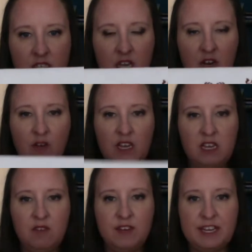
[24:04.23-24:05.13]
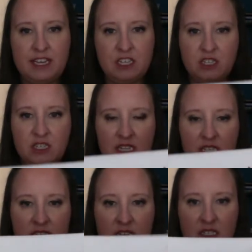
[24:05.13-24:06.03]
I don't want any variation in like the
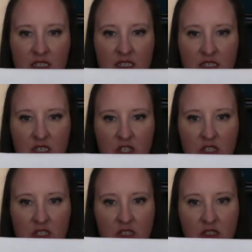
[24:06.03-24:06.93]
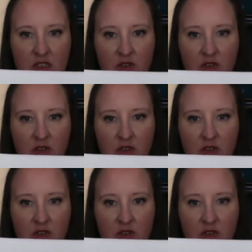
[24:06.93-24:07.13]
size of the stitches